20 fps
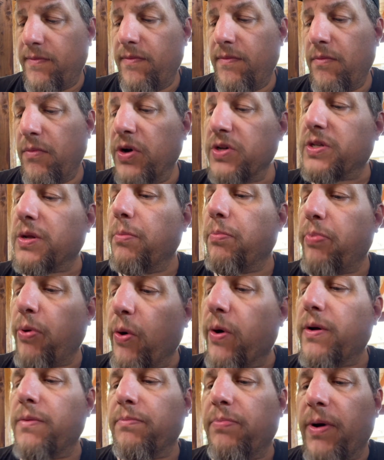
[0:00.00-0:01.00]
most
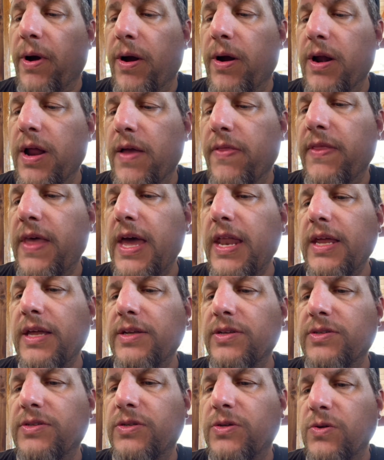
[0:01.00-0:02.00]
important part, and that
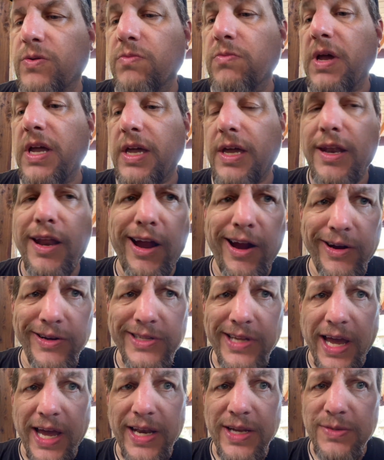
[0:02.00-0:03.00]
is to make it
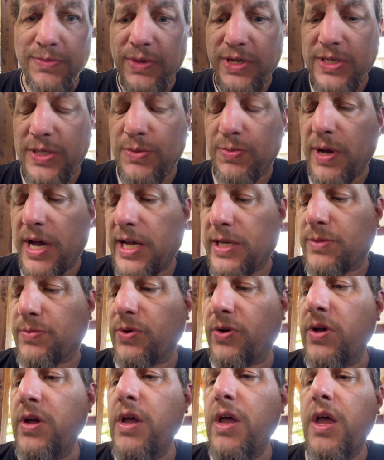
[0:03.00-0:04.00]
airtight as much as
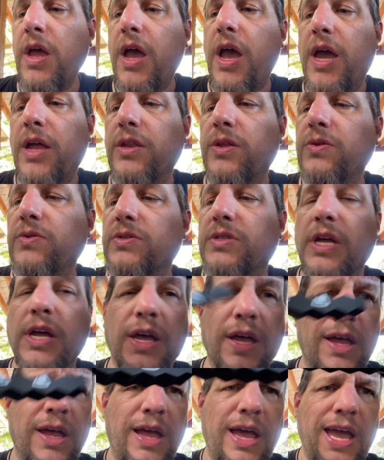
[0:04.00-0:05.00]
possible and use
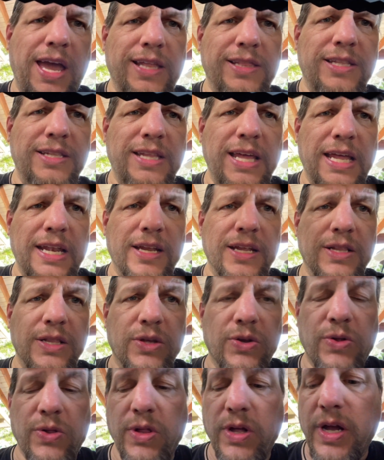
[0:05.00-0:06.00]
the handy-dandy
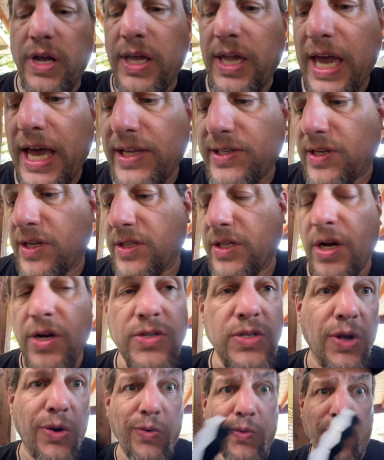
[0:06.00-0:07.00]
little gasket there.
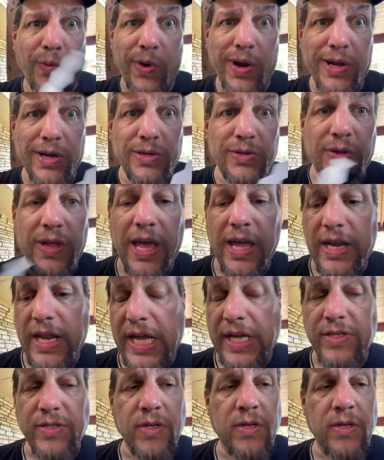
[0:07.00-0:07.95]
So we're going to do that next.